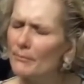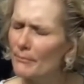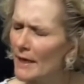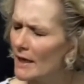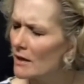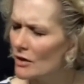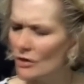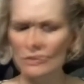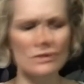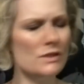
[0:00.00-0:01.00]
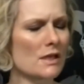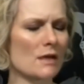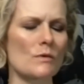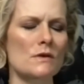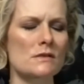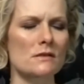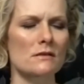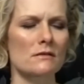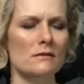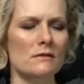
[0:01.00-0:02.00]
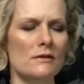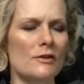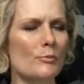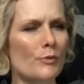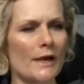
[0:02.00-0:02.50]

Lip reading: the main huge thing was the